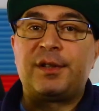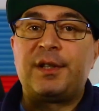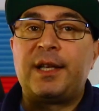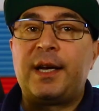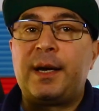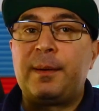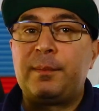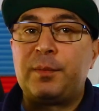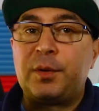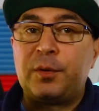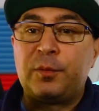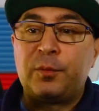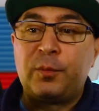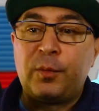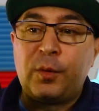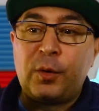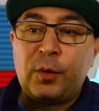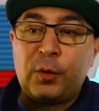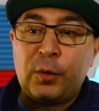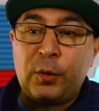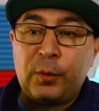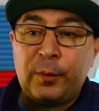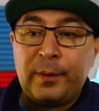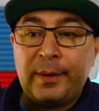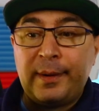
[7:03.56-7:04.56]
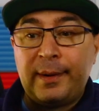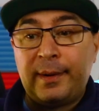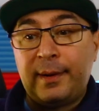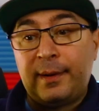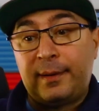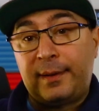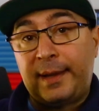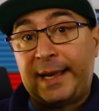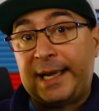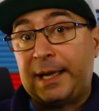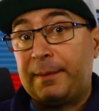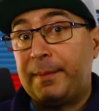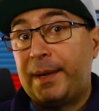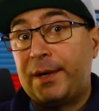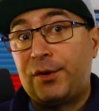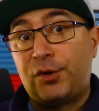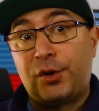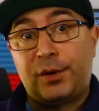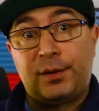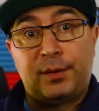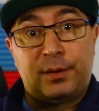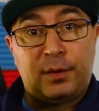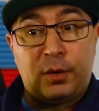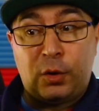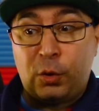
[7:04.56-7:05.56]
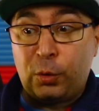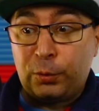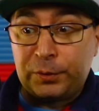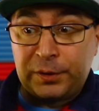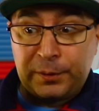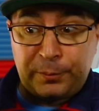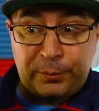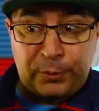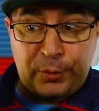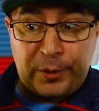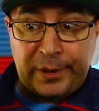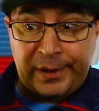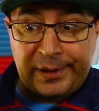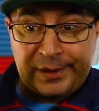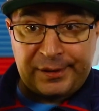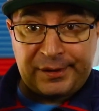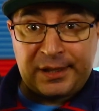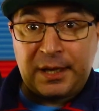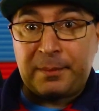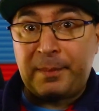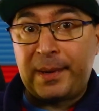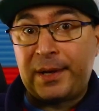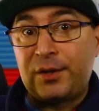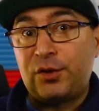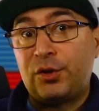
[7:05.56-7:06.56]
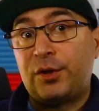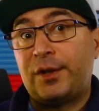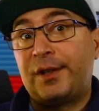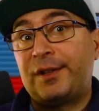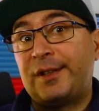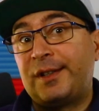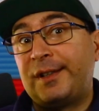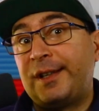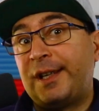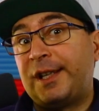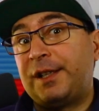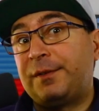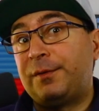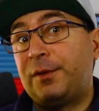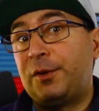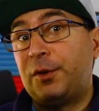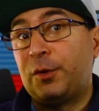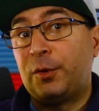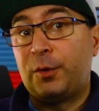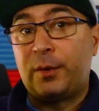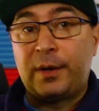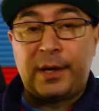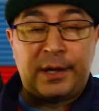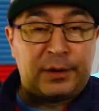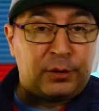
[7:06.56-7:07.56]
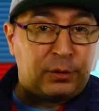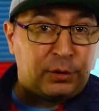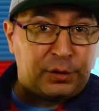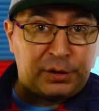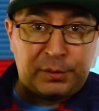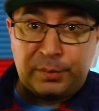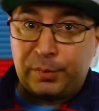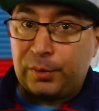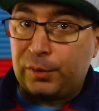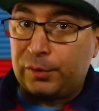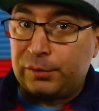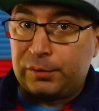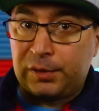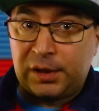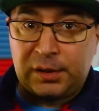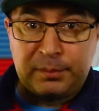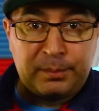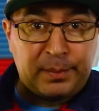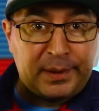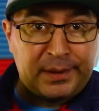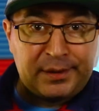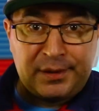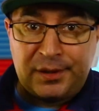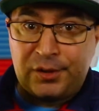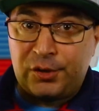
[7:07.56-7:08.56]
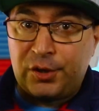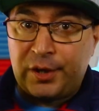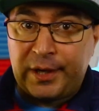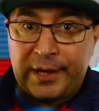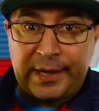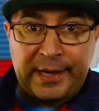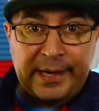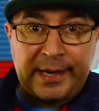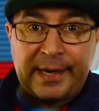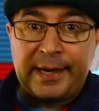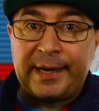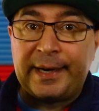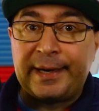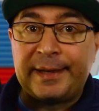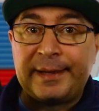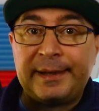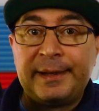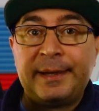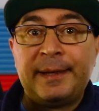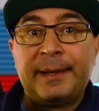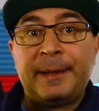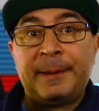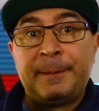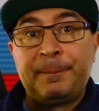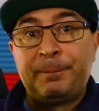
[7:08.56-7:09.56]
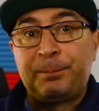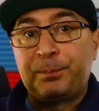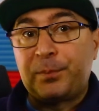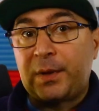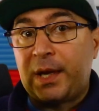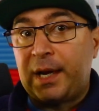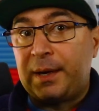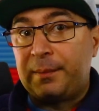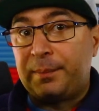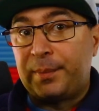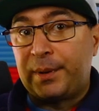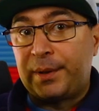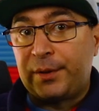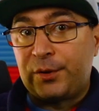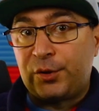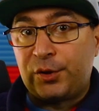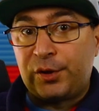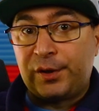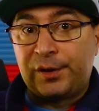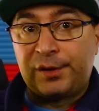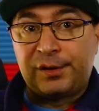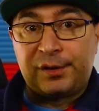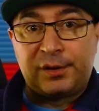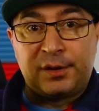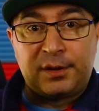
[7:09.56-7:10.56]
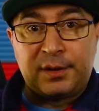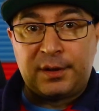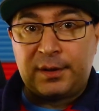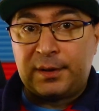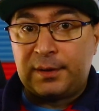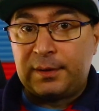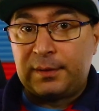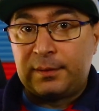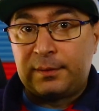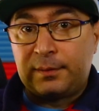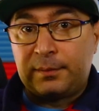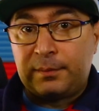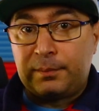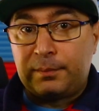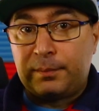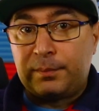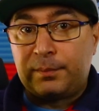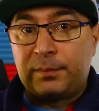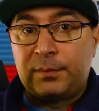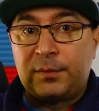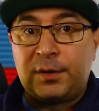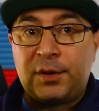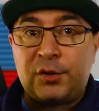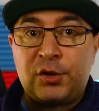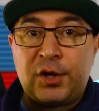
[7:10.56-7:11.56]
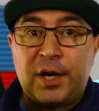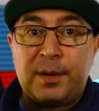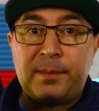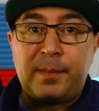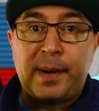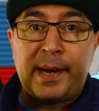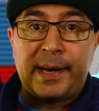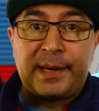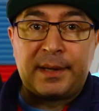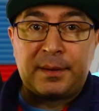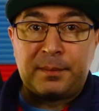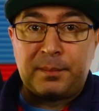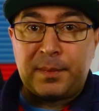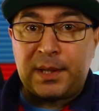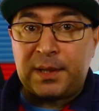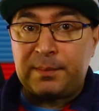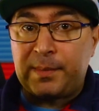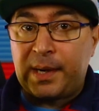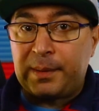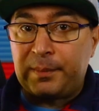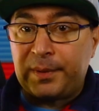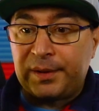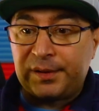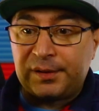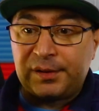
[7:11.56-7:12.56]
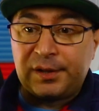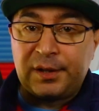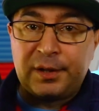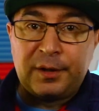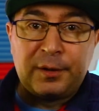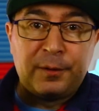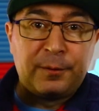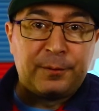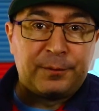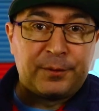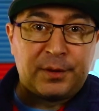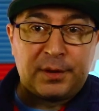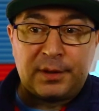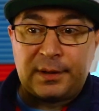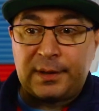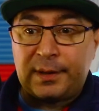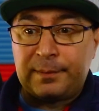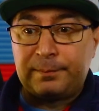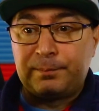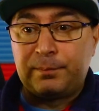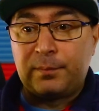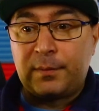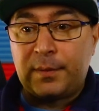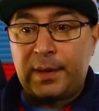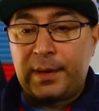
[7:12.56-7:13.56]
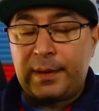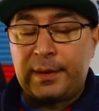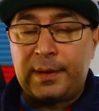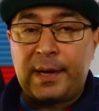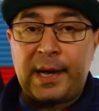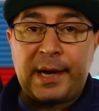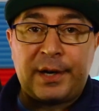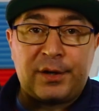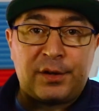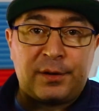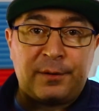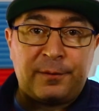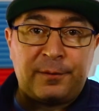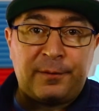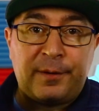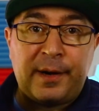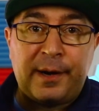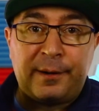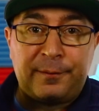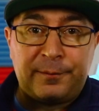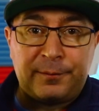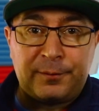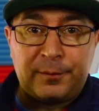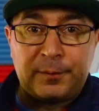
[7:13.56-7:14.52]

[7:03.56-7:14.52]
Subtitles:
down below. Like I mentioned, all the products I mentioned in today's video are not sponsored by DJI. I purchased the DJI mic mini by myself, the Action 5